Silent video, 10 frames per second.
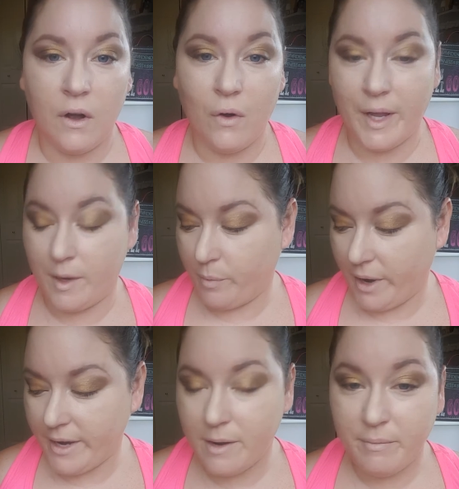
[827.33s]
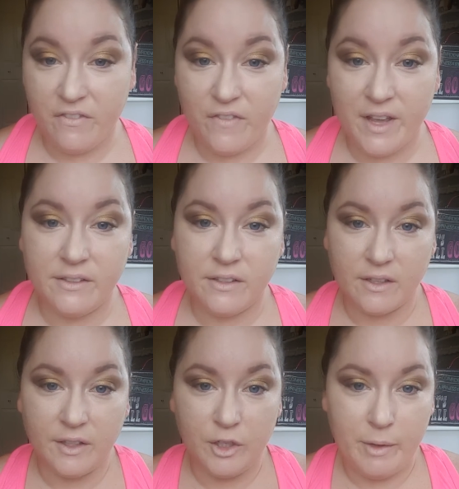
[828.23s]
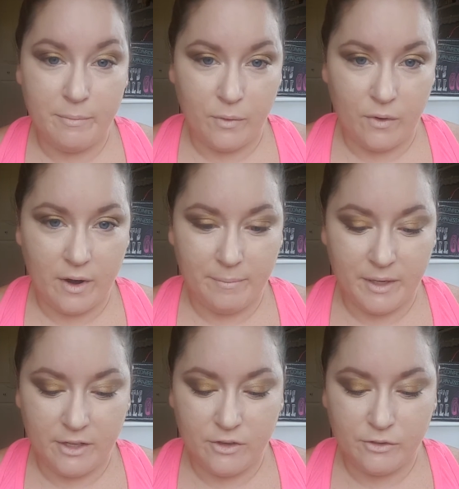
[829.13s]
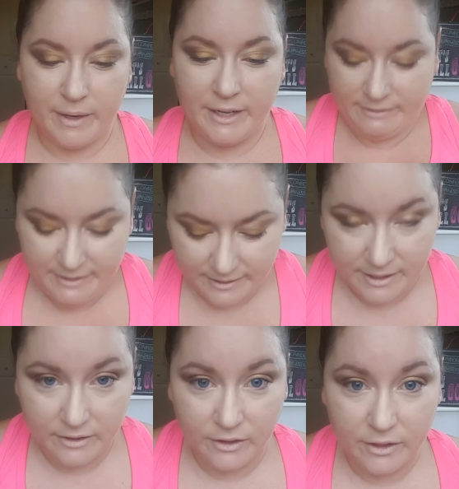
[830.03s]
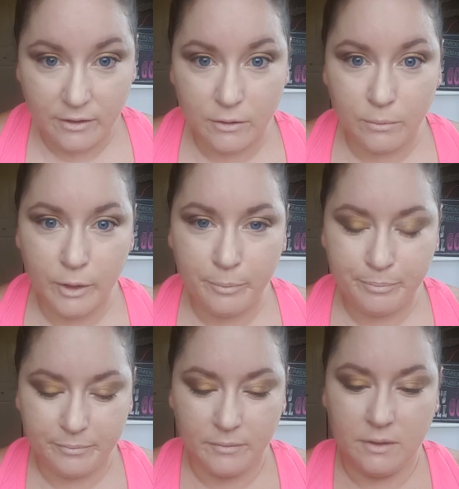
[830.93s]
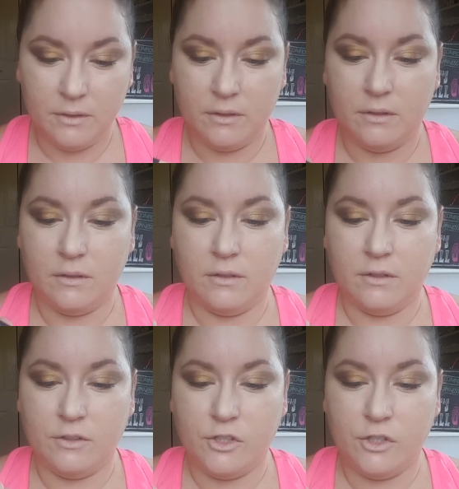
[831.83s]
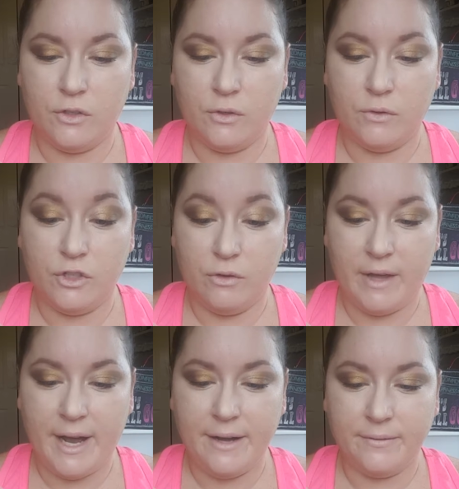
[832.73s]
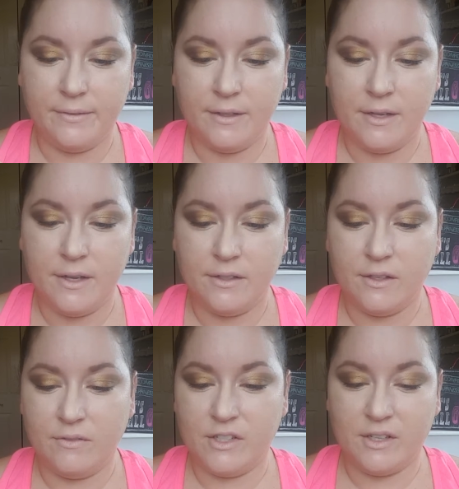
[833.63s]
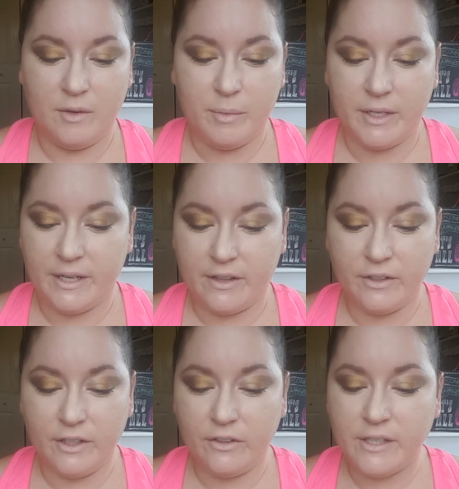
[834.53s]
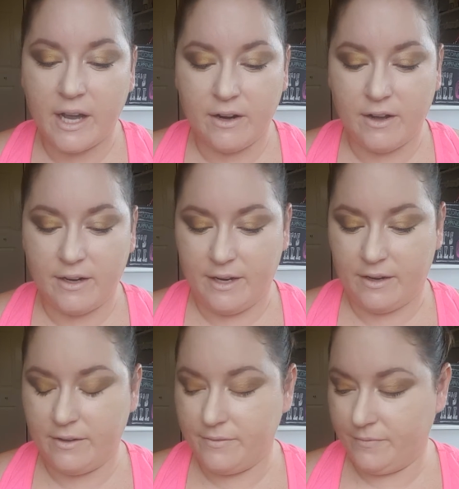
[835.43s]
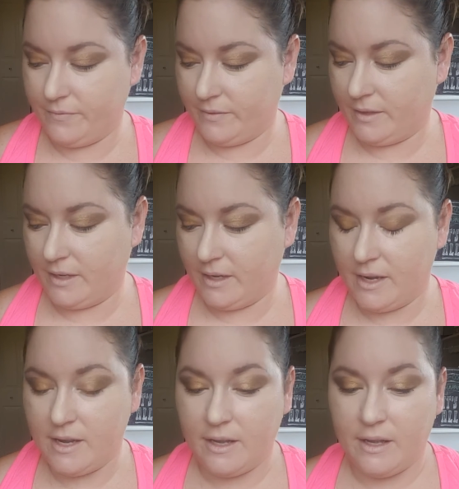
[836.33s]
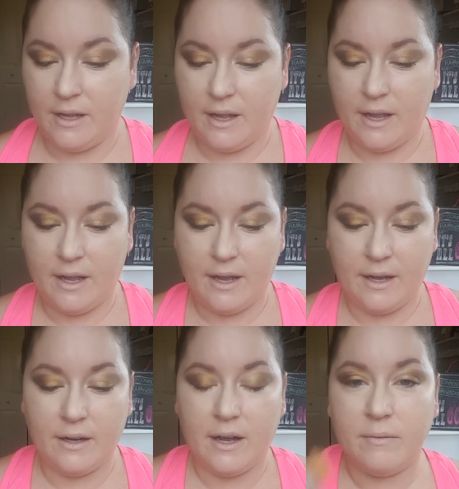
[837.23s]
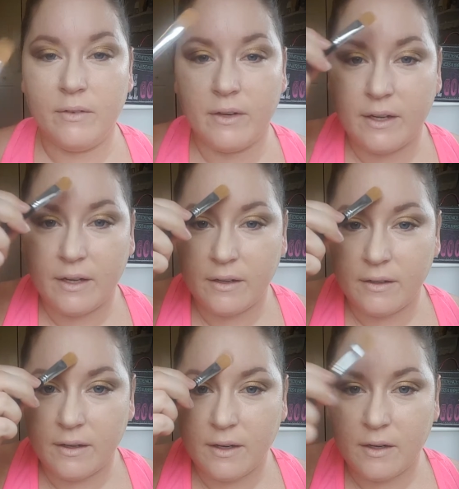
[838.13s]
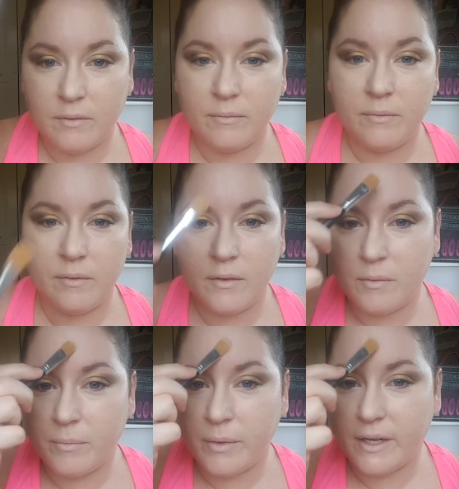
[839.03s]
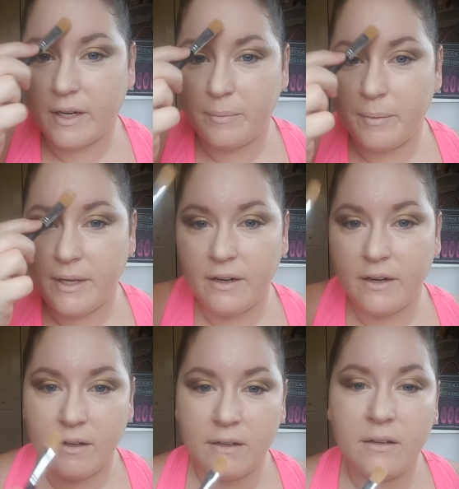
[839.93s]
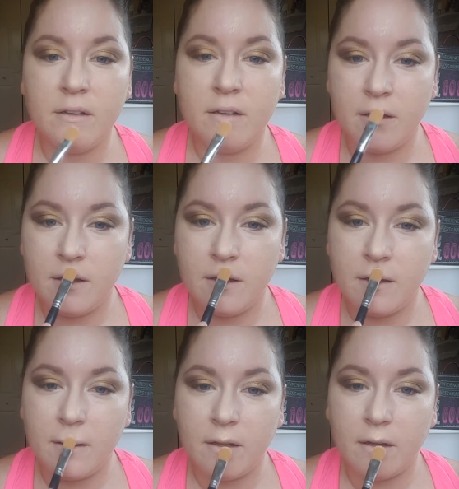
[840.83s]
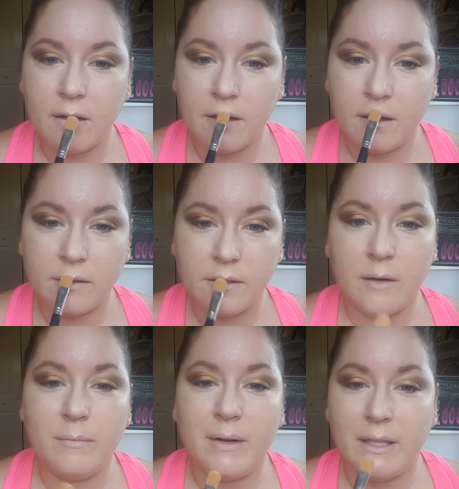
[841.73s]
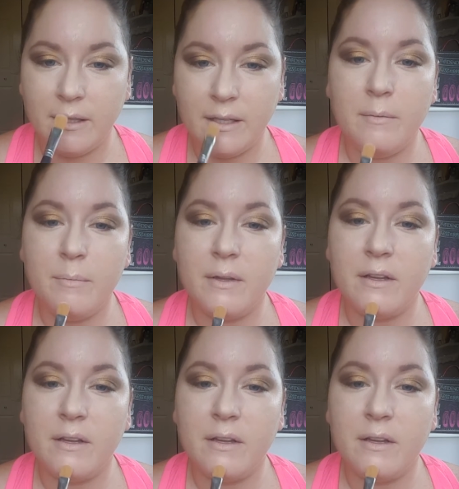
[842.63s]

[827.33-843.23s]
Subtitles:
Okay, to brighten up my face just a little bit more, I'm going to use my concealer. Whoop! To do that. So I'm just going to put another little dot on here, and I'm going to put it up here on the top of my lip.